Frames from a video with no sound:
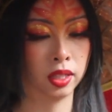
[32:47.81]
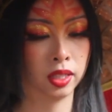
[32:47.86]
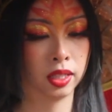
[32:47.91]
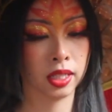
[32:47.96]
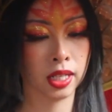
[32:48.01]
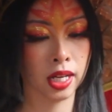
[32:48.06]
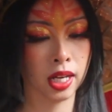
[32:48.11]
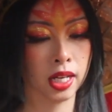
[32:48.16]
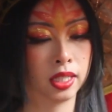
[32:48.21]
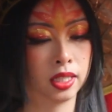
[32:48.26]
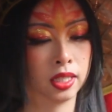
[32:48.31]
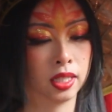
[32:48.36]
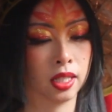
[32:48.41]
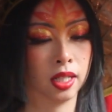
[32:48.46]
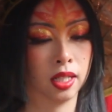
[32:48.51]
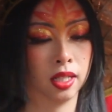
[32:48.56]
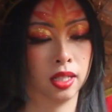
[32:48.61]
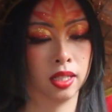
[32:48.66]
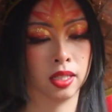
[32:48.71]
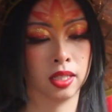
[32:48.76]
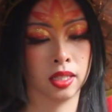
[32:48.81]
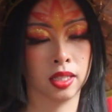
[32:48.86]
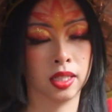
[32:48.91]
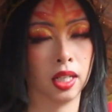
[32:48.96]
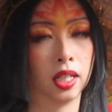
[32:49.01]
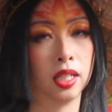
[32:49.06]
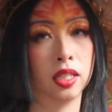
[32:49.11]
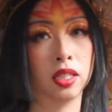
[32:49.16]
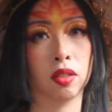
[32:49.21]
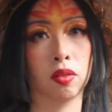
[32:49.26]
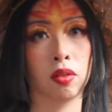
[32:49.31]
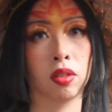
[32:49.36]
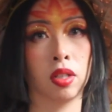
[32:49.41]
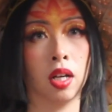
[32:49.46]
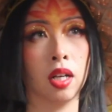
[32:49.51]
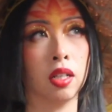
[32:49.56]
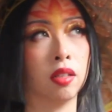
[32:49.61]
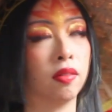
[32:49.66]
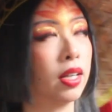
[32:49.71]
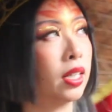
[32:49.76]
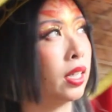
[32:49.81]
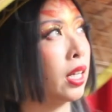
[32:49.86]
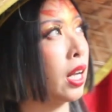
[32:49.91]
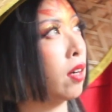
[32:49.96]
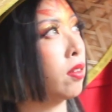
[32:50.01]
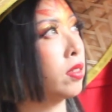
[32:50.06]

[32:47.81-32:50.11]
Yeah, it's 6 o'clock right now.